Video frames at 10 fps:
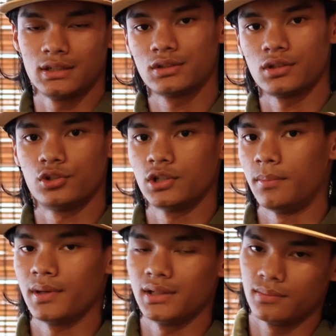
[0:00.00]
let's start
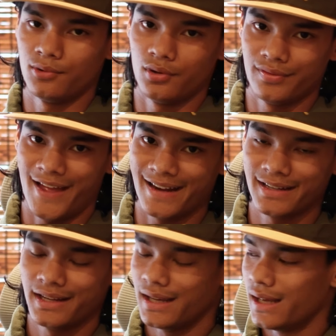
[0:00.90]
jumping into more of that.